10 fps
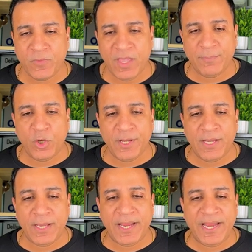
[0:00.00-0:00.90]
I'm going
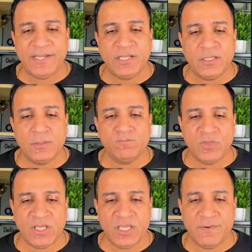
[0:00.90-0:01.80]
to enter
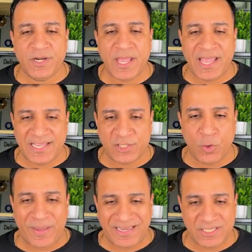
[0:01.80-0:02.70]
the keyword
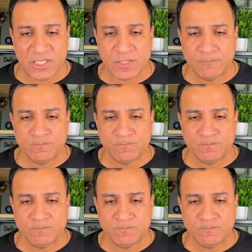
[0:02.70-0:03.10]
SEO packages